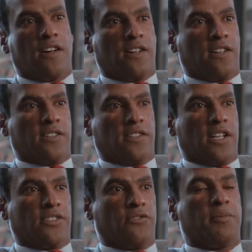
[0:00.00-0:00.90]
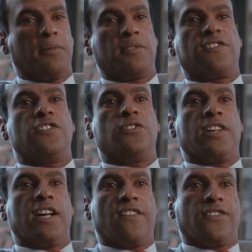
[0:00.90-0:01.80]
like the Republic of
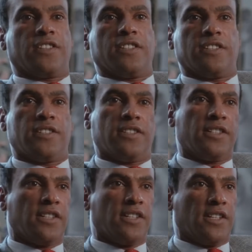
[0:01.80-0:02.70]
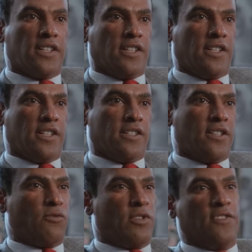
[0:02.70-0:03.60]
New Africa and
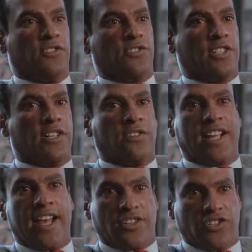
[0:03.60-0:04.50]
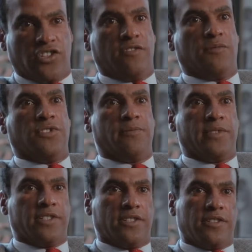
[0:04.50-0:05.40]
our Revolutionary Action
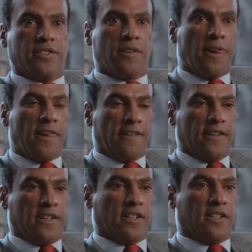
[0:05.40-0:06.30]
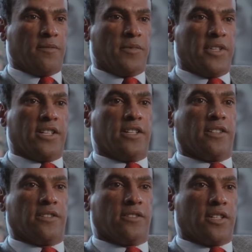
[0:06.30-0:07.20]
Movement and many
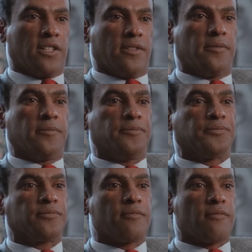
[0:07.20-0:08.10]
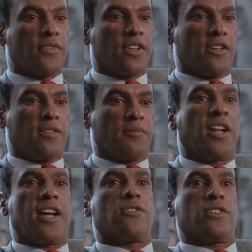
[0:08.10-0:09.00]
other
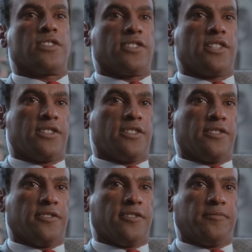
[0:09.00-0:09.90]
black organizations.